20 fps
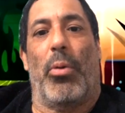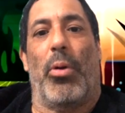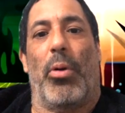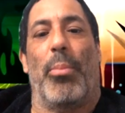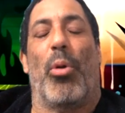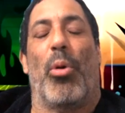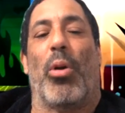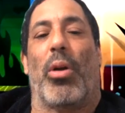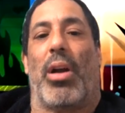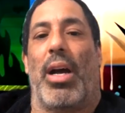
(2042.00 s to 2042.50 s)

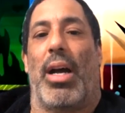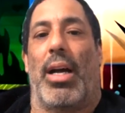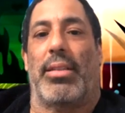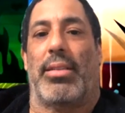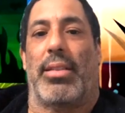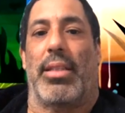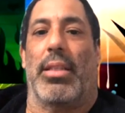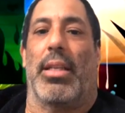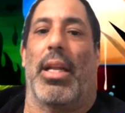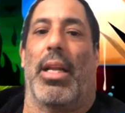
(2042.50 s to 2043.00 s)
with more
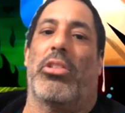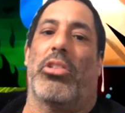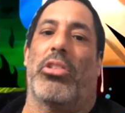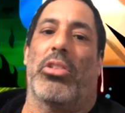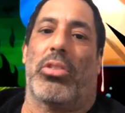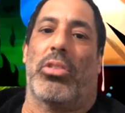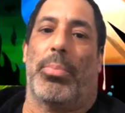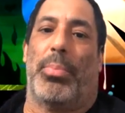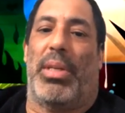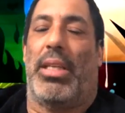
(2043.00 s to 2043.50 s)
content, not
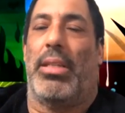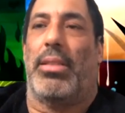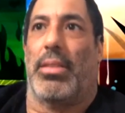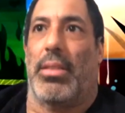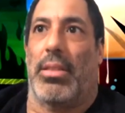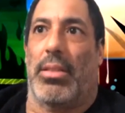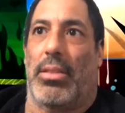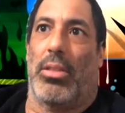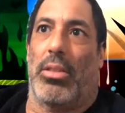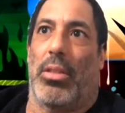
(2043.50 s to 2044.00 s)
just
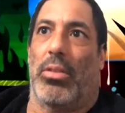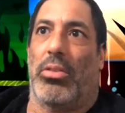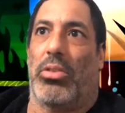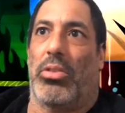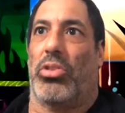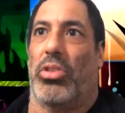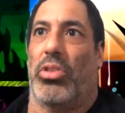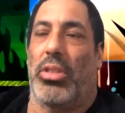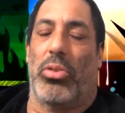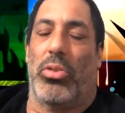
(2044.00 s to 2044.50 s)
pieces. You know,
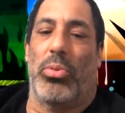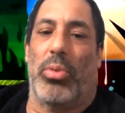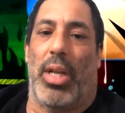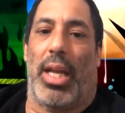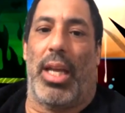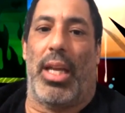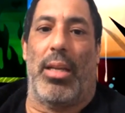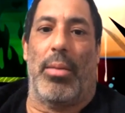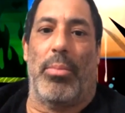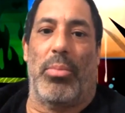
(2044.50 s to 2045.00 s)
just two
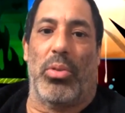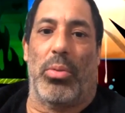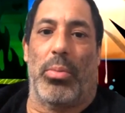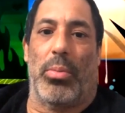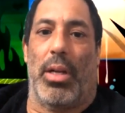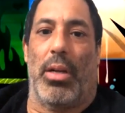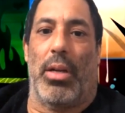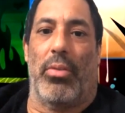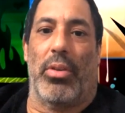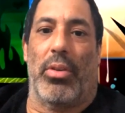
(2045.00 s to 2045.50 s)
names or
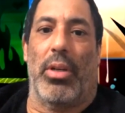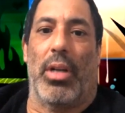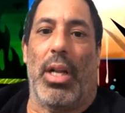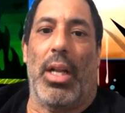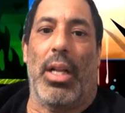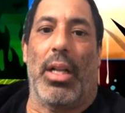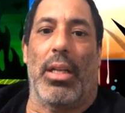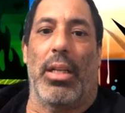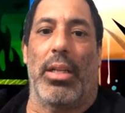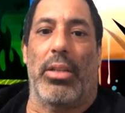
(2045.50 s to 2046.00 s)
whatever.
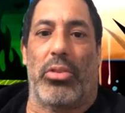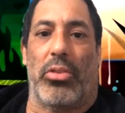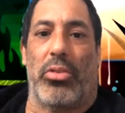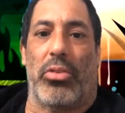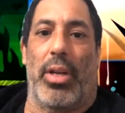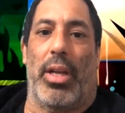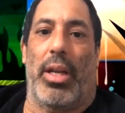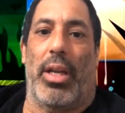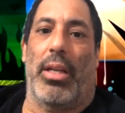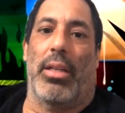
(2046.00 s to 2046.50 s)
Let's
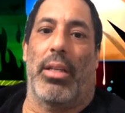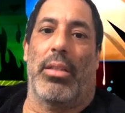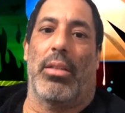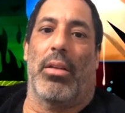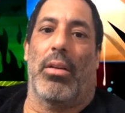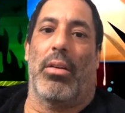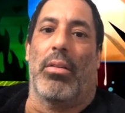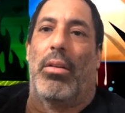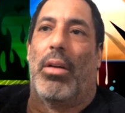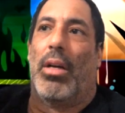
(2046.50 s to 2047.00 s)
create,
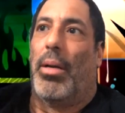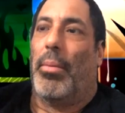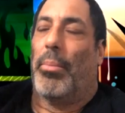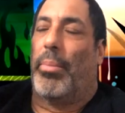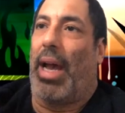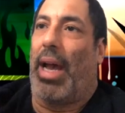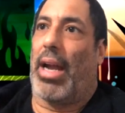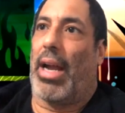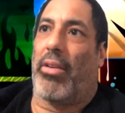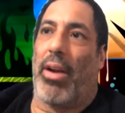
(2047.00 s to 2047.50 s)
you know,
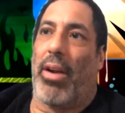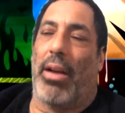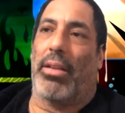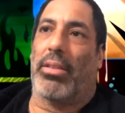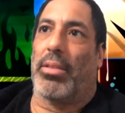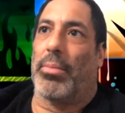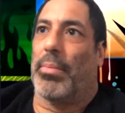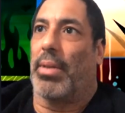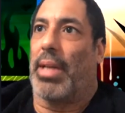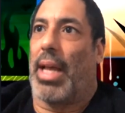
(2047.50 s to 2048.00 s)

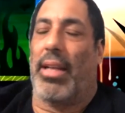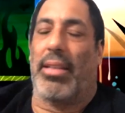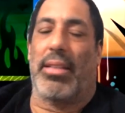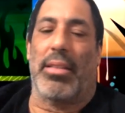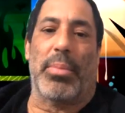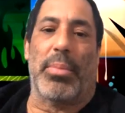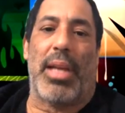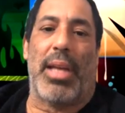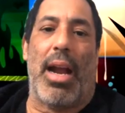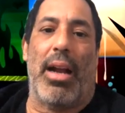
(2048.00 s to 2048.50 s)
backgrounds and
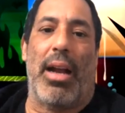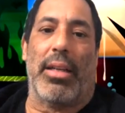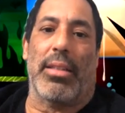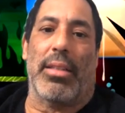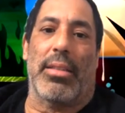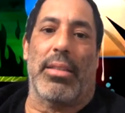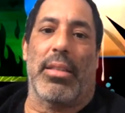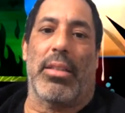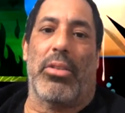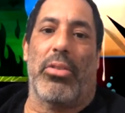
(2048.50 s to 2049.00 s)
add some
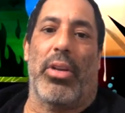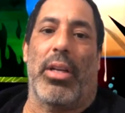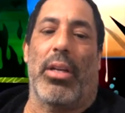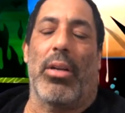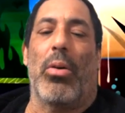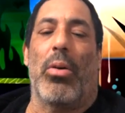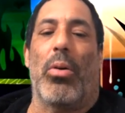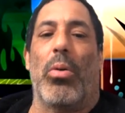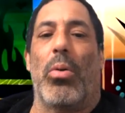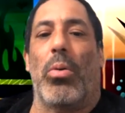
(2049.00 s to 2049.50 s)
characters and
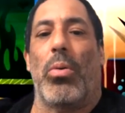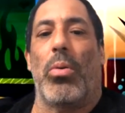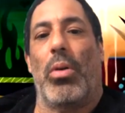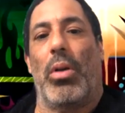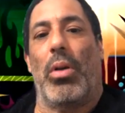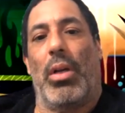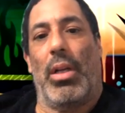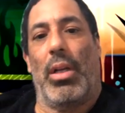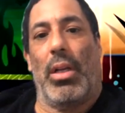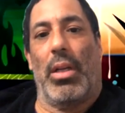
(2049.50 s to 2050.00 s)
create a
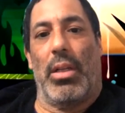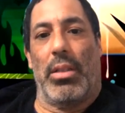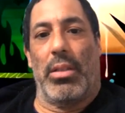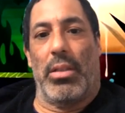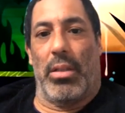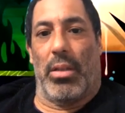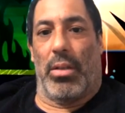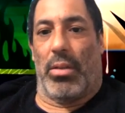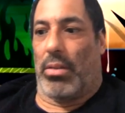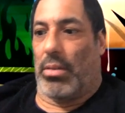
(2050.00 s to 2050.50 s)
whole,
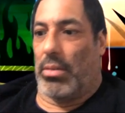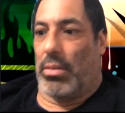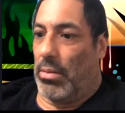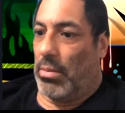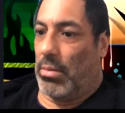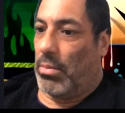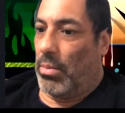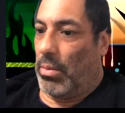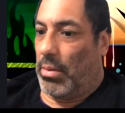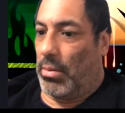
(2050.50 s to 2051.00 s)
you know,
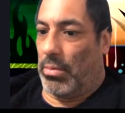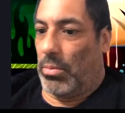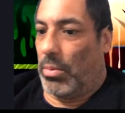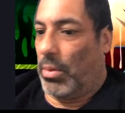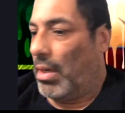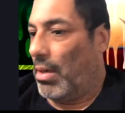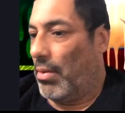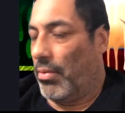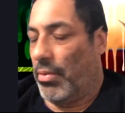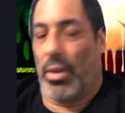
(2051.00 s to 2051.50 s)

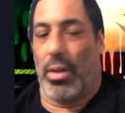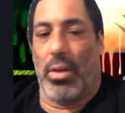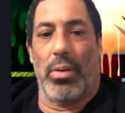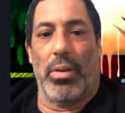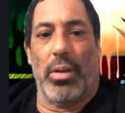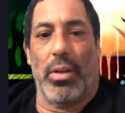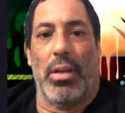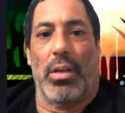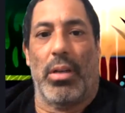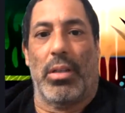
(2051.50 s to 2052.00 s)
whatever
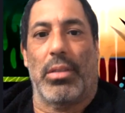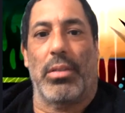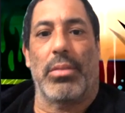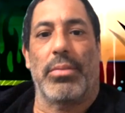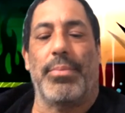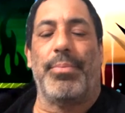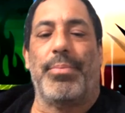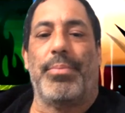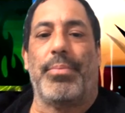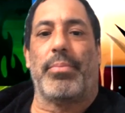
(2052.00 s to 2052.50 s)
going on.